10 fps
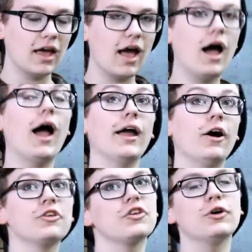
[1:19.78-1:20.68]
I
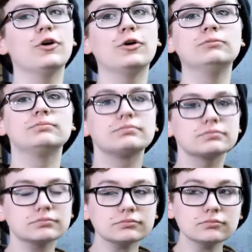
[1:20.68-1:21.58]
also
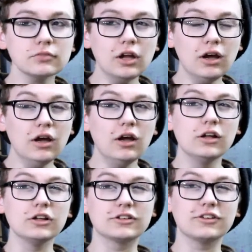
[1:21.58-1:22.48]

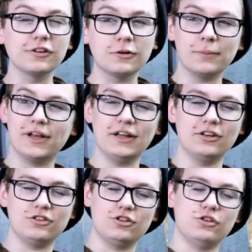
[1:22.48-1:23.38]
looked a little bit
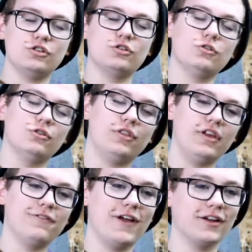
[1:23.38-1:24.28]
into the
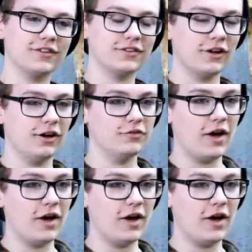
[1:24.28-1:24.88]
effects of